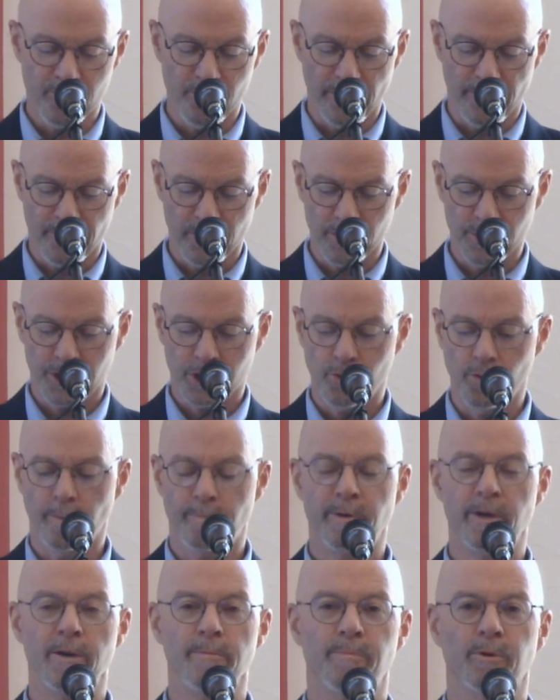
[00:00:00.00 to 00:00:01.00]
refers to
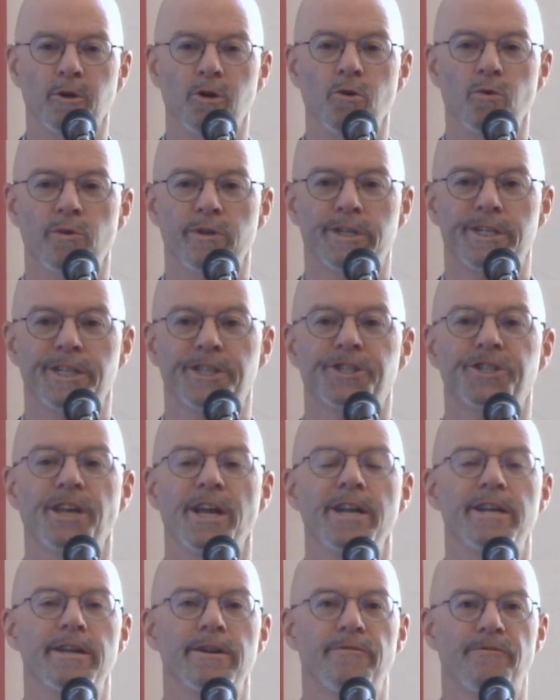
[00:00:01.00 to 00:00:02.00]
a people who were
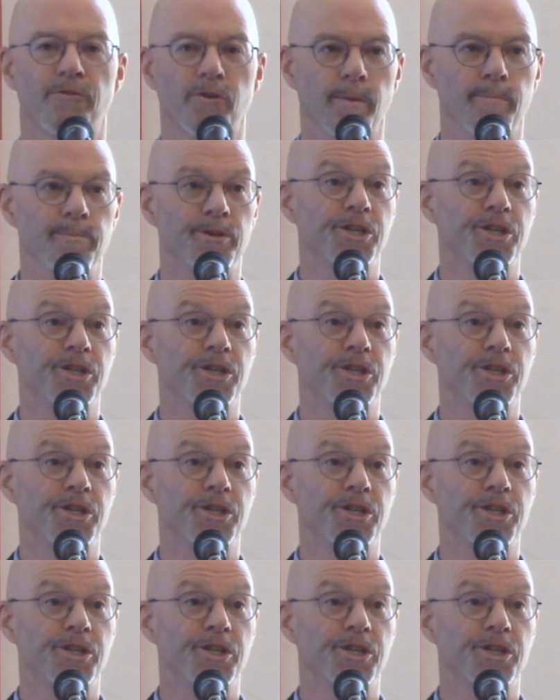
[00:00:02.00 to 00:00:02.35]
descended from